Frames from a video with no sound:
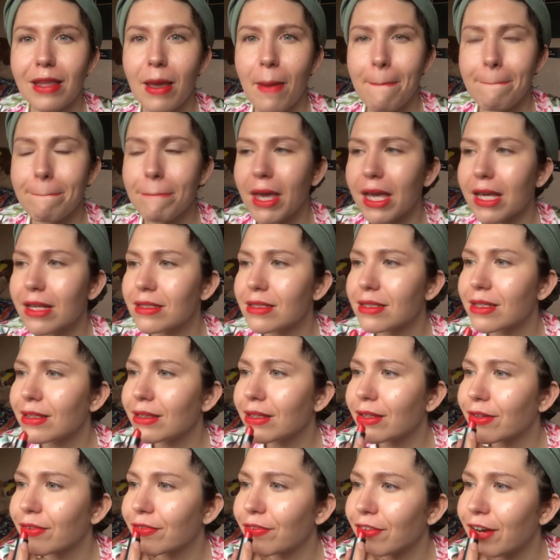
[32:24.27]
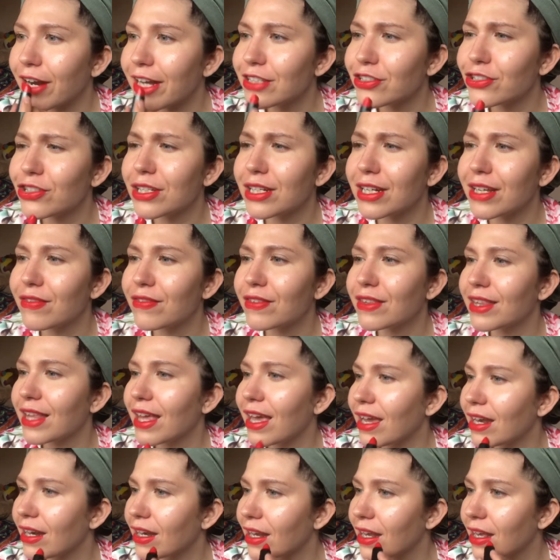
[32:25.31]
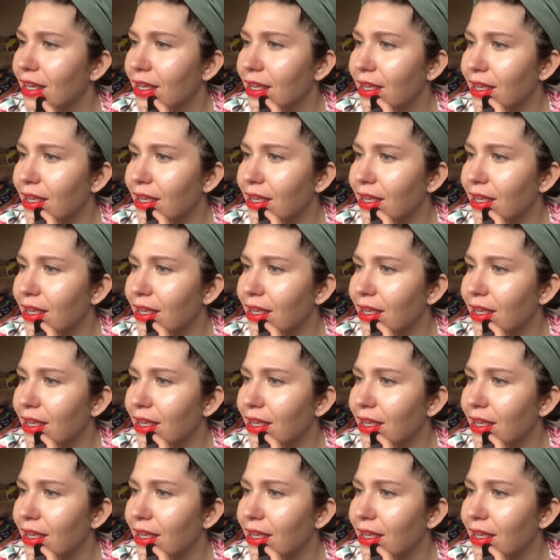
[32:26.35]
that makes it look French, and even then,